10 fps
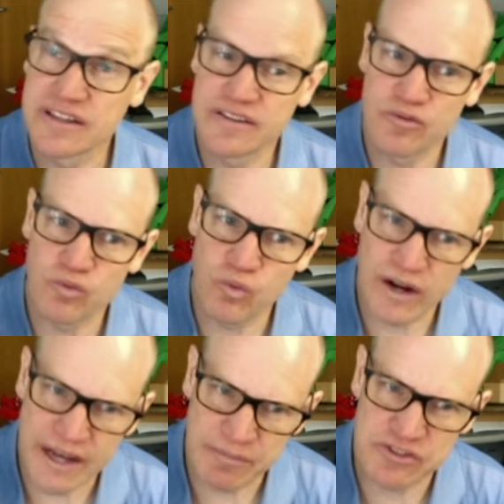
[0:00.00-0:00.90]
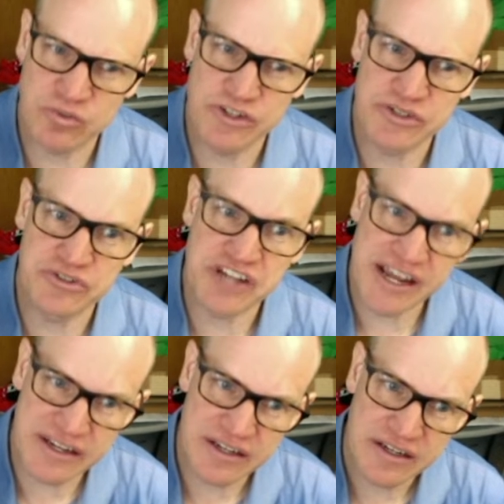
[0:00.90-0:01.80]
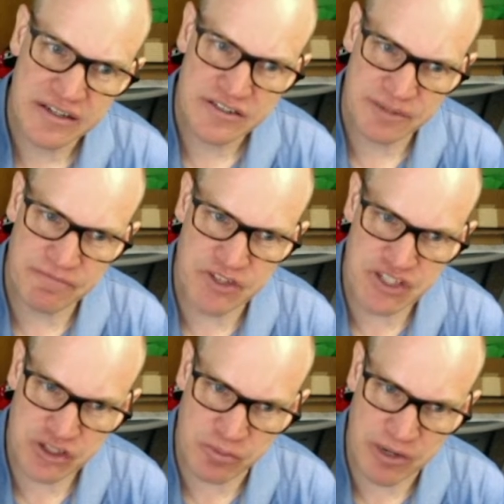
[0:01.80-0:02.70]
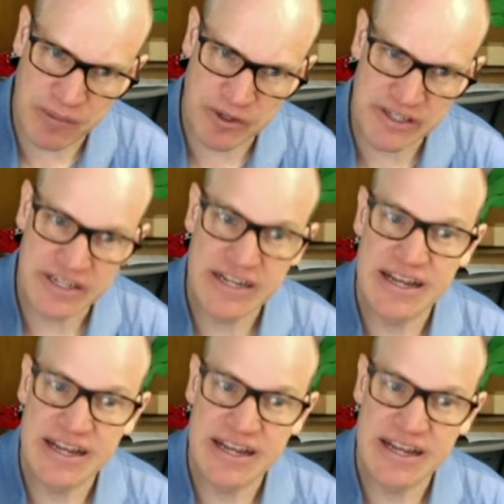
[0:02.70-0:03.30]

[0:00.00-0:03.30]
what happens when you take some physical property